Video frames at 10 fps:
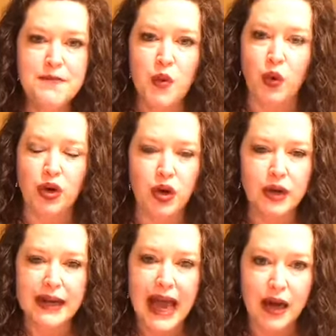We're
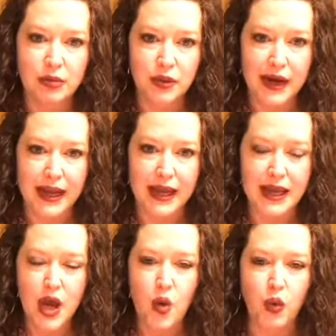learning how to pray.
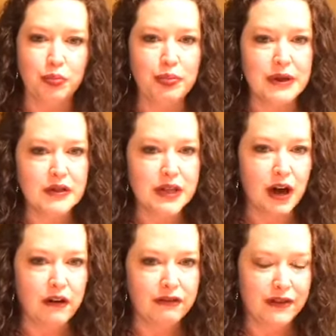We're building
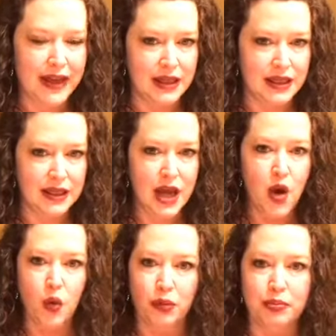our faith.
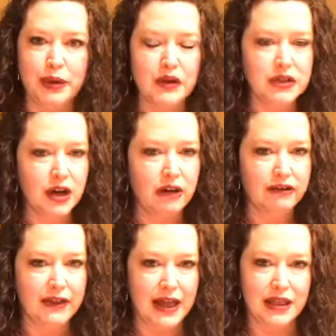We're building our
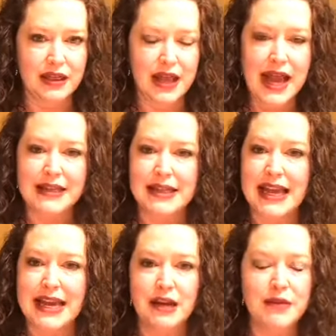faith. And
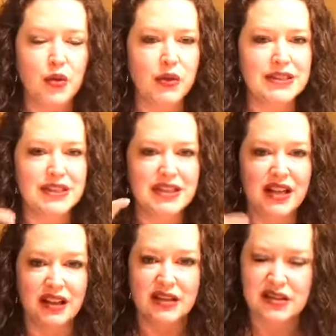the enemy wants to
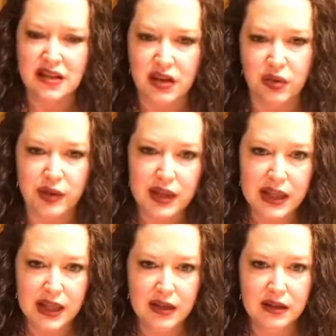tell us, oh,
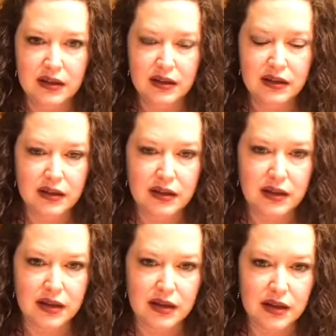really?
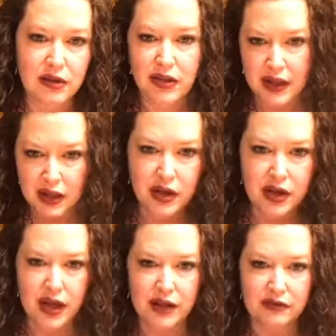You think
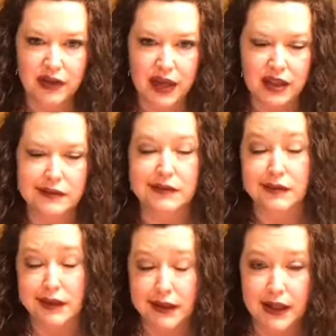to have faith?
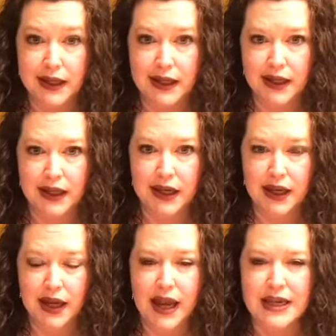Really?
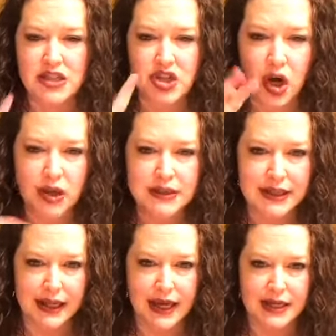He's
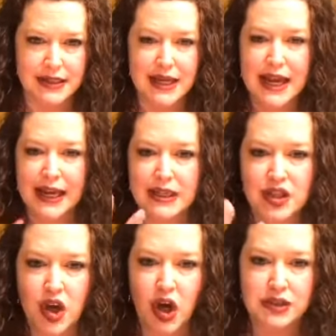taunting us. He's
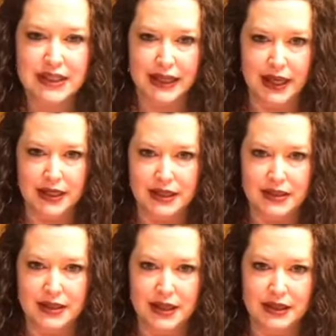taunting
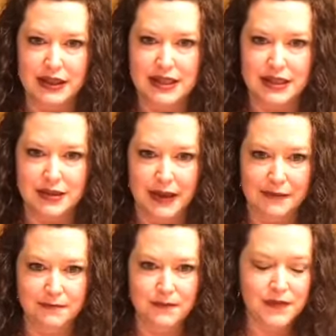us. Listen to me.
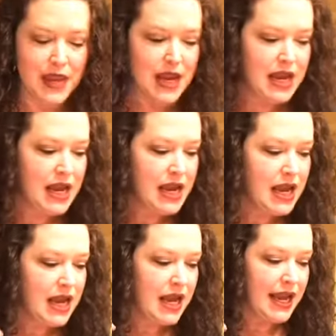
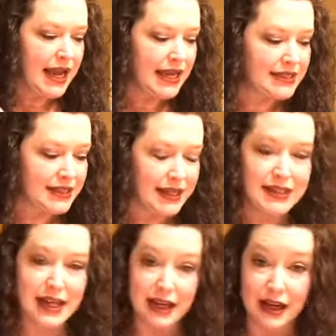It says
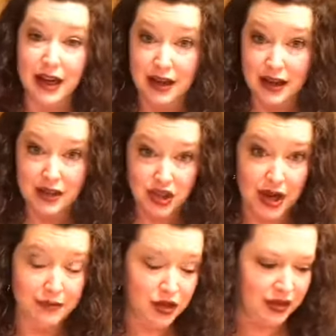in
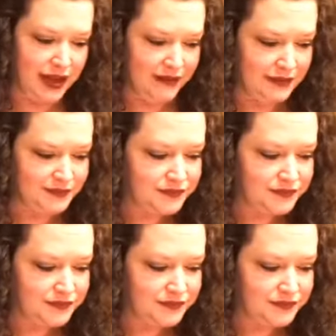chapter 11,